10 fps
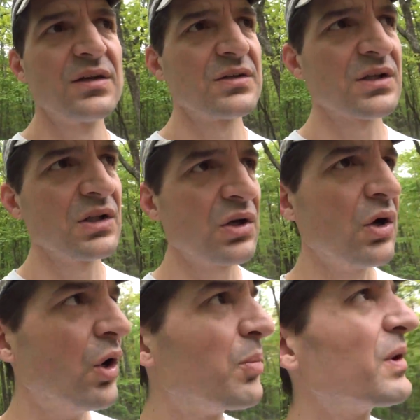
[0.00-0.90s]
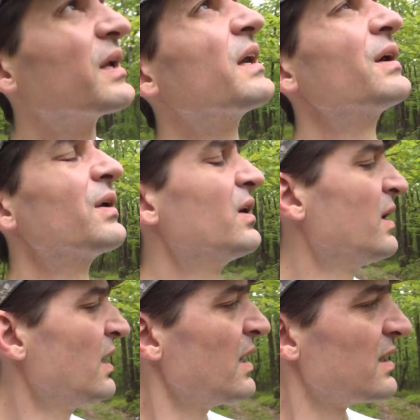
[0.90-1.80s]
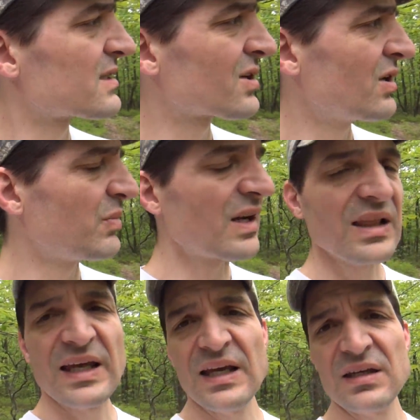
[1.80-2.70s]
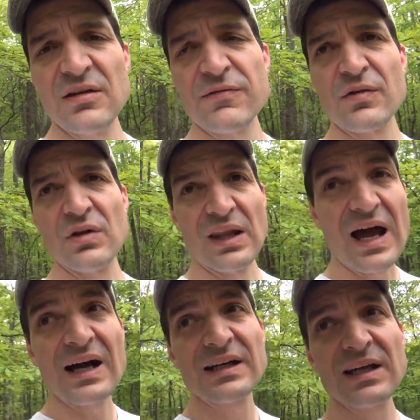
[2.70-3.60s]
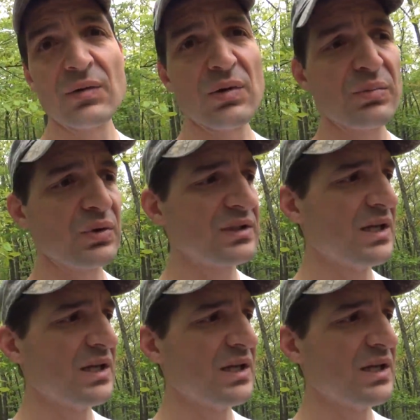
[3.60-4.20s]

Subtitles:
there's a little opening here. This could have been a landing for logging at one point in